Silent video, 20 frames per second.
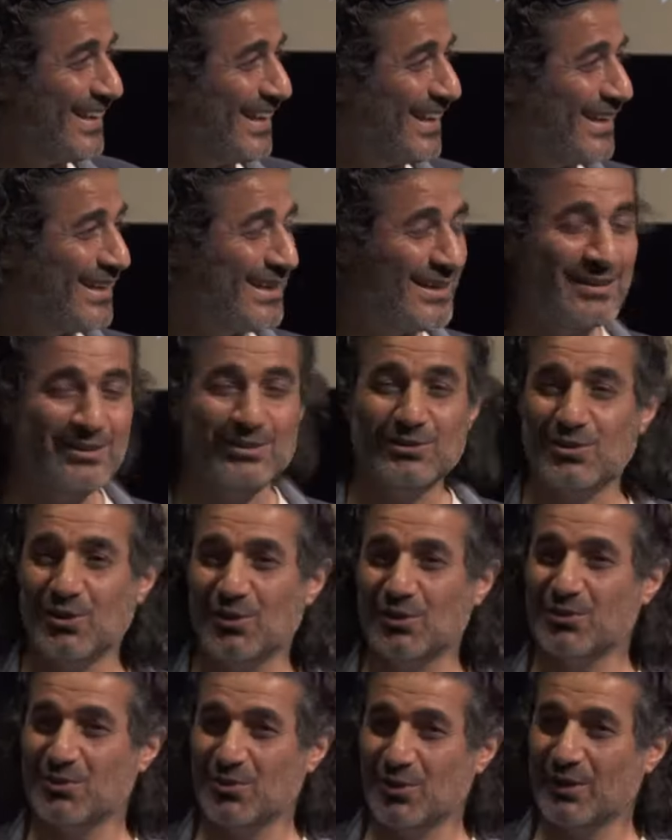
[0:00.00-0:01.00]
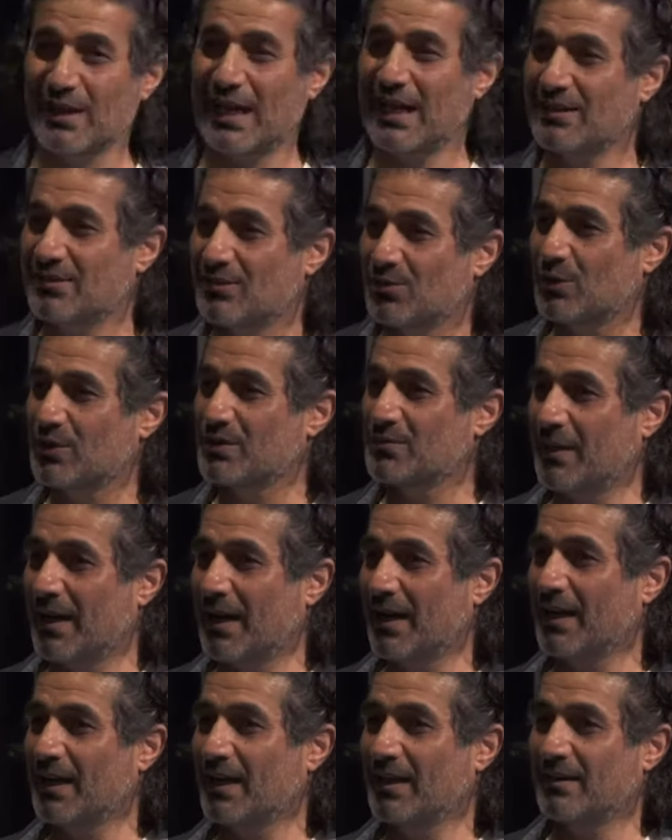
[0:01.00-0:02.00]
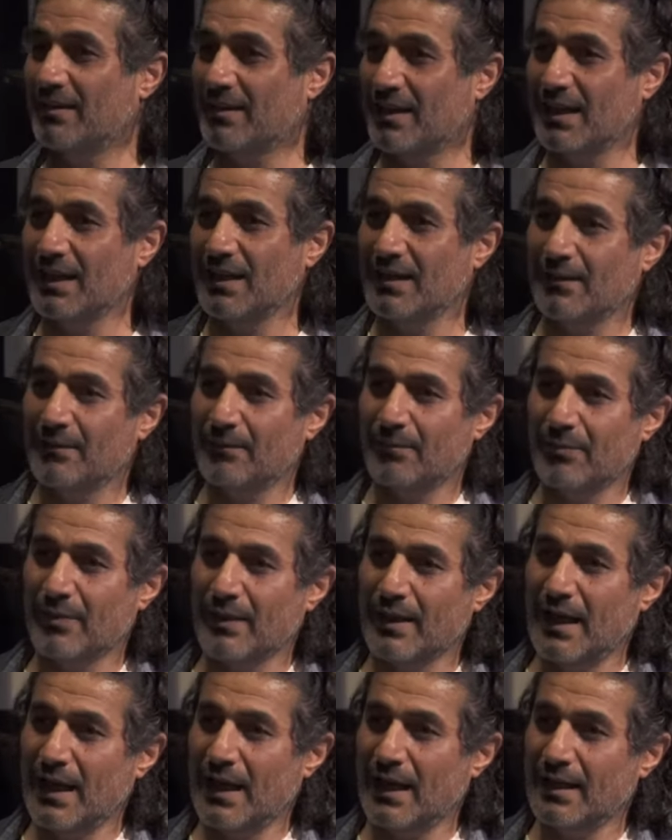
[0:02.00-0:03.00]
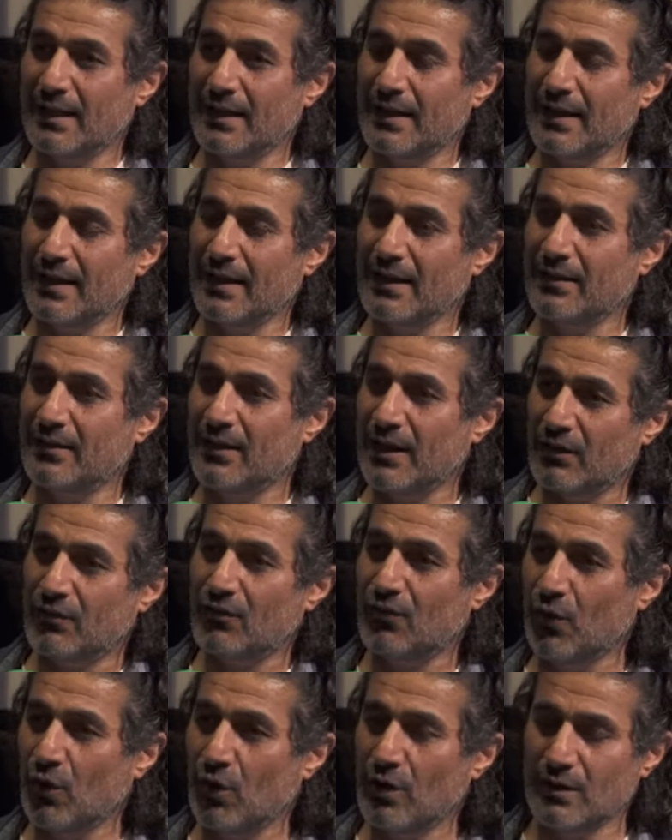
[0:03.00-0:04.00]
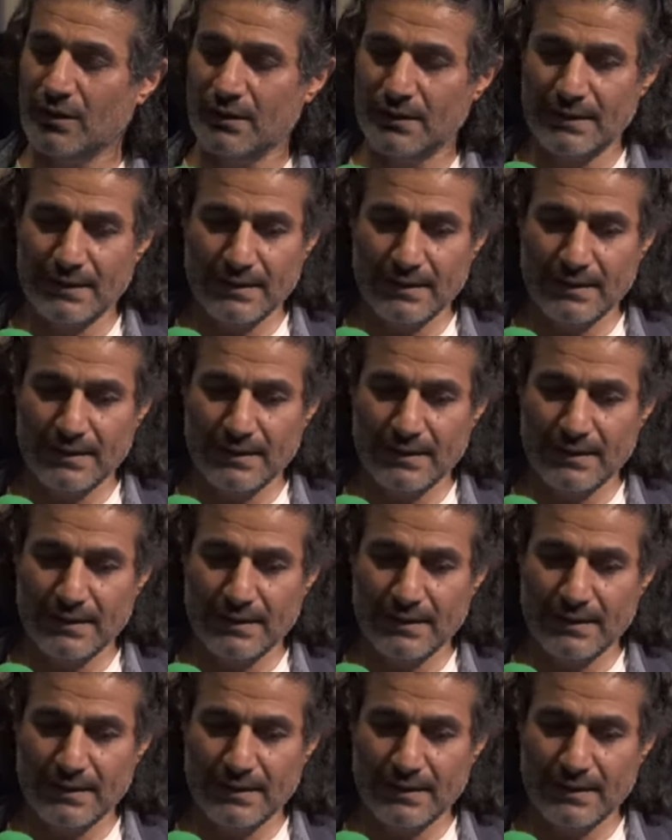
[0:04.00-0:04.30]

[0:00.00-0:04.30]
Mm-hmm. So that was my thing, and therefore.